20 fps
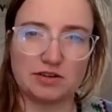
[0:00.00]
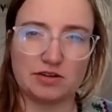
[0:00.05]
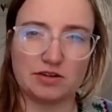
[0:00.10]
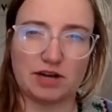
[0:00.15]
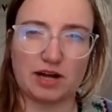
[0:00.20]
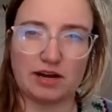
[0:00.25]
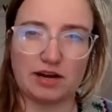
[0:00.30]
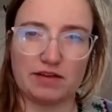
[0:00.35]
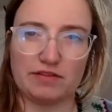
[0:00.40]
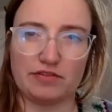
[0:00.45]
You know,
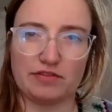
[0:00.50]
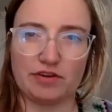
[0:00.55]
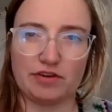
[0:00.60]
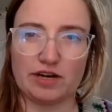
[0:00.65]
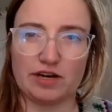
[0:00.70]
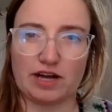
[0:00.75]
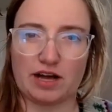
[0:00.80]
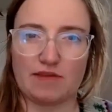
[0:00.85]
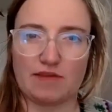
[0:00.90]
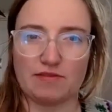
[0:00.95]
kind of if you're
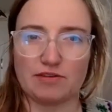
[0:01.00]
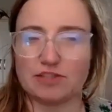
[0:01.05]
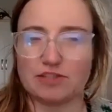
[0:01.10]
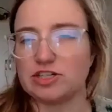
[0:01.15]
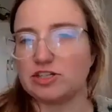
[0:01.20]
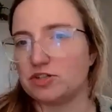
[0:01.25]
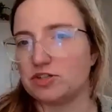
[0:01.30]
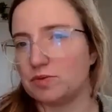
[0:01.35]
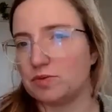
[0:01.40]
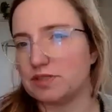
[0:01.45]
in a
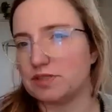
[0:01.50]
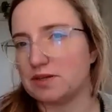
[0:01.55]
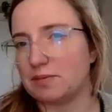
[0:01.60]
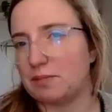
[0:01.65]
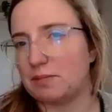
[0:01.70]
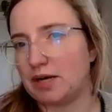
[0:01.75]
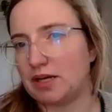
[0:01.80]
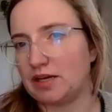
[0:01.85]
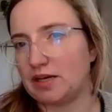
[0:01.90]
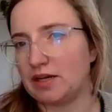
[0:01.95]
conversation with
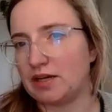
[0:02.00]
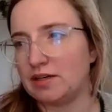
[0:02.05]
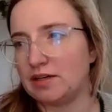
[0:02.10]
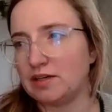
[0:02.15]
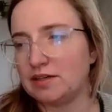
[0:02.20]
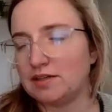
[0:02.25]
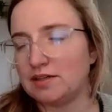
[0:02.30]
somebody